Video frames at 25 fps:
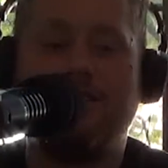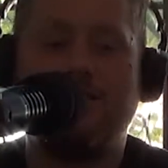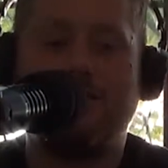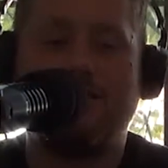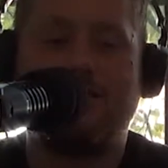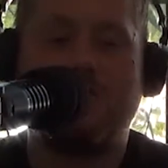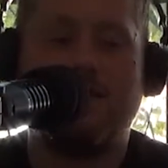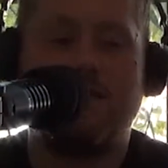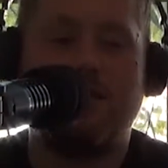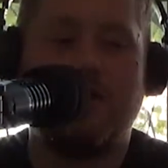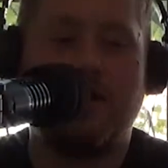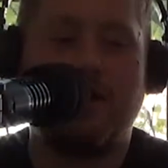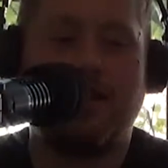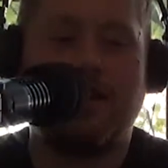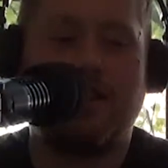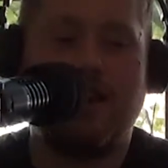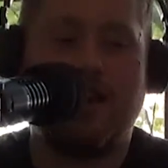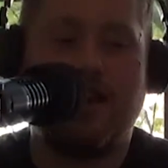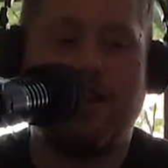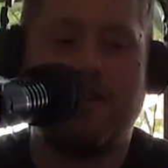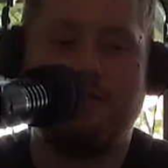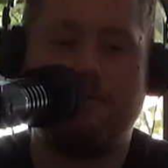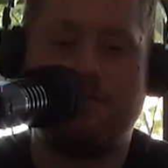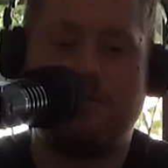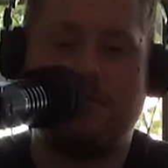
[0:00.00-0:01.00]
So like
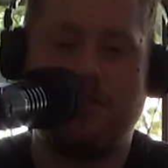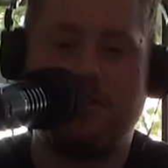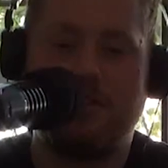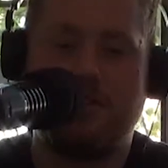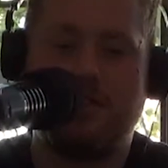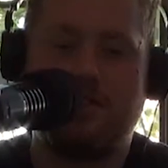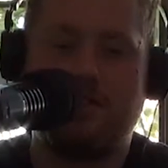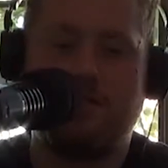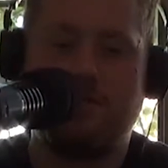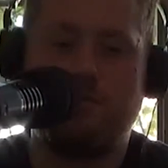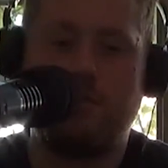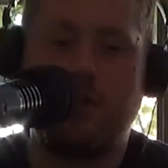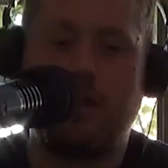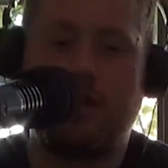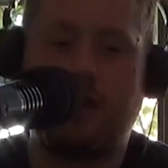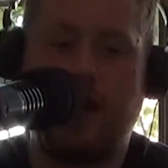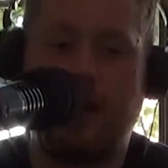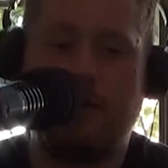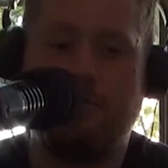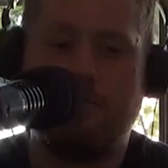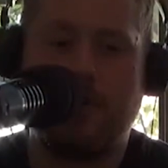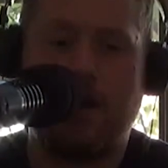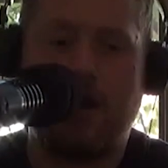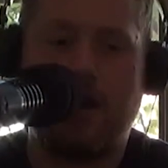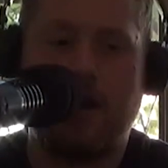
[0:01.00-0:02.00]
we
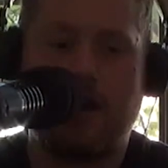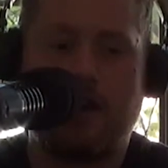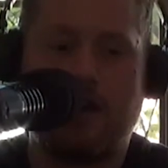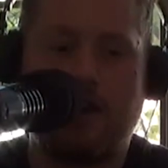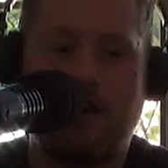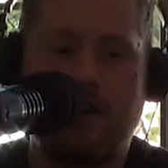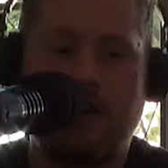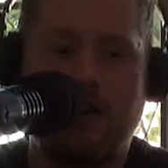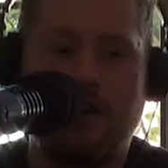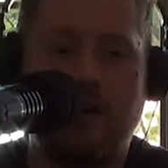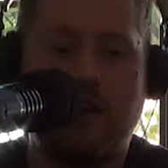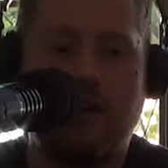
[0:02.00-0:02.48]
came back.